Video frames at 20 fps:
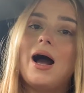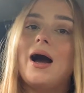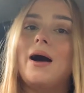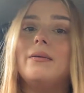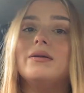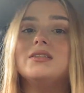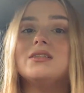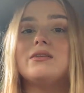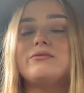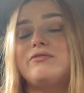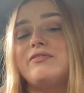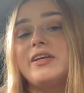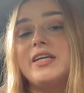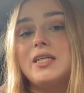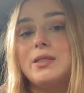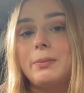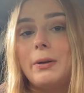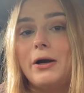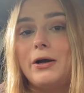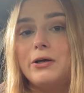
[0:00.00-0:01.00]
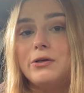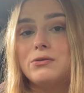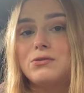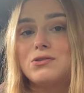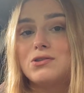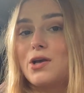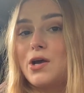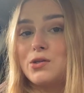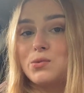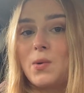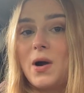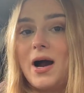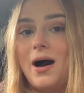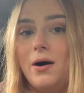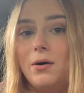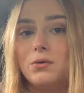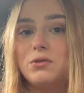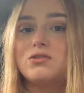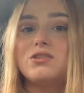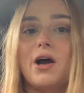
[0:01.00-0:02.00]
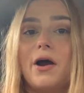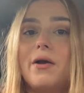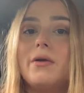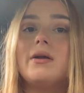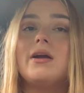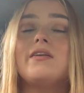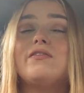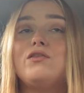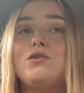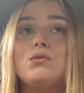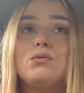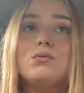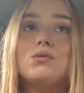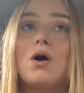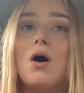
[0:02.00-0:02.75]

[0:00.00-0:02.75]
and feed posts as well so if you